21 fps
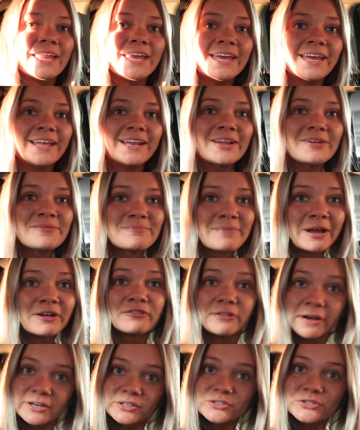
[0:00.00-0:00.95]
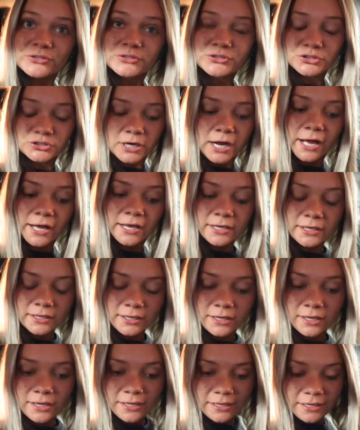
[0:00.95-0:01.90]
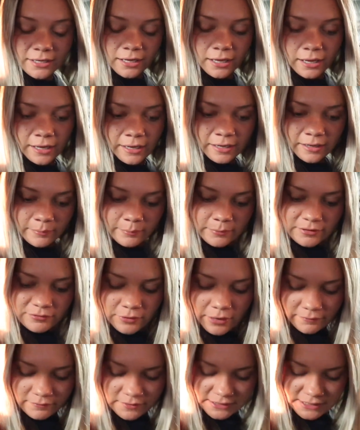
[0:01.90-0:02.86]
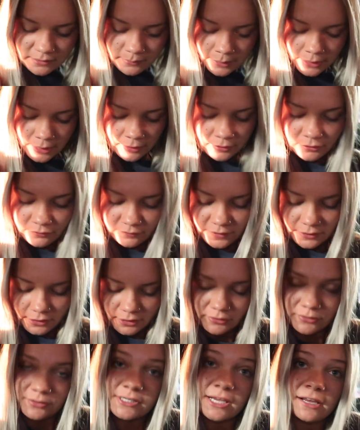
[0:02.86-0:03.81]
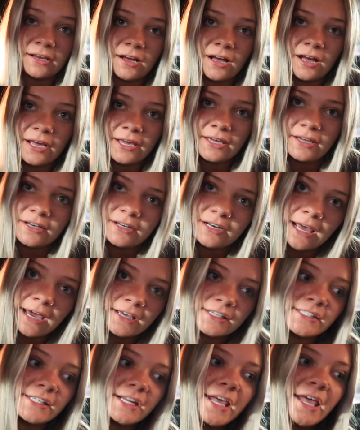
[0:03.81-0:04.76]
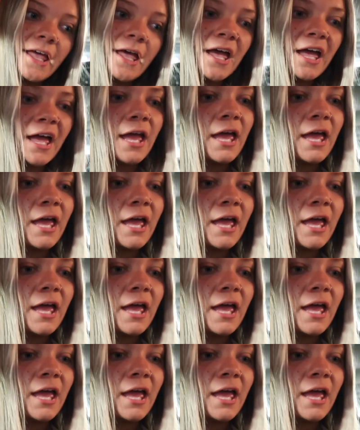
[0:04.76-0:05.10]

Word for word: in my rental truck. Um, if you haven't seen my other videos, I got in an accident